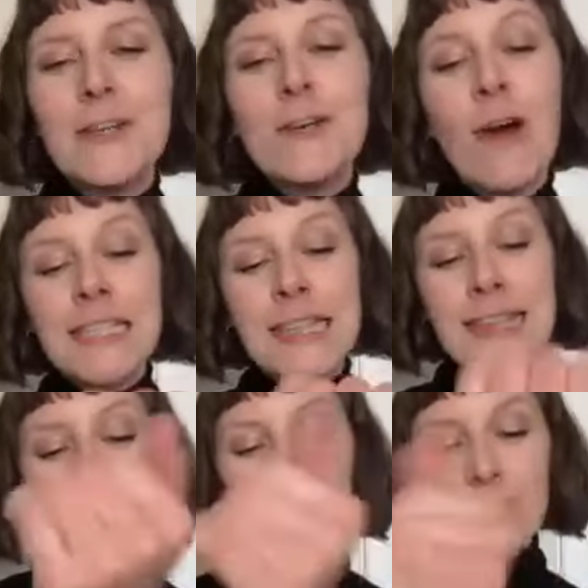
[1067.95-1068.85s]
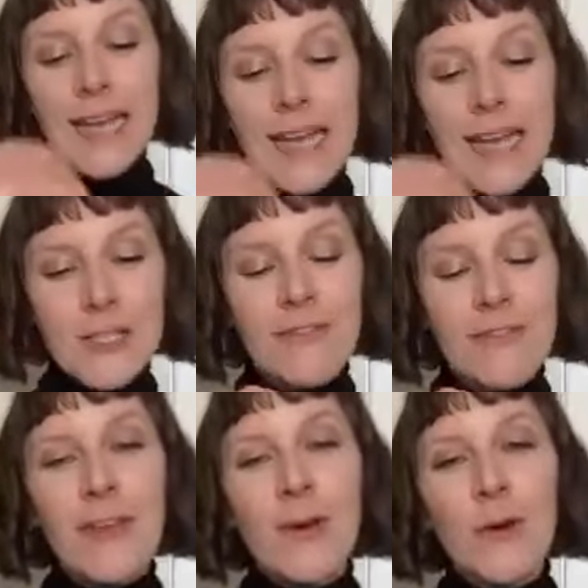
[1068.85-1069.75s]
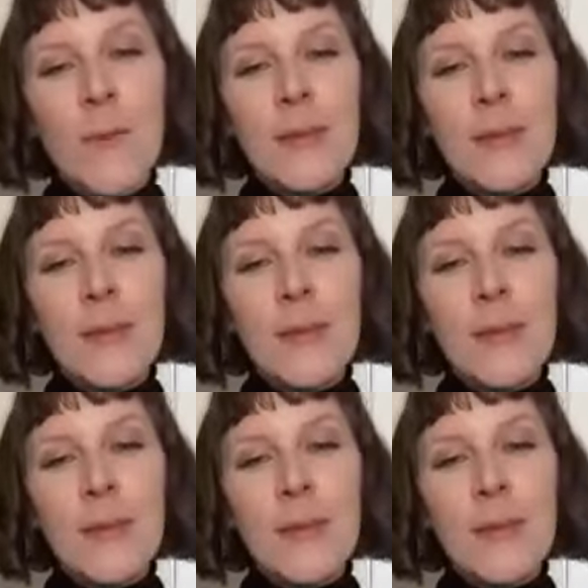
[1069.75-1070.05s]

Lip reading: Right, so that should actually feel,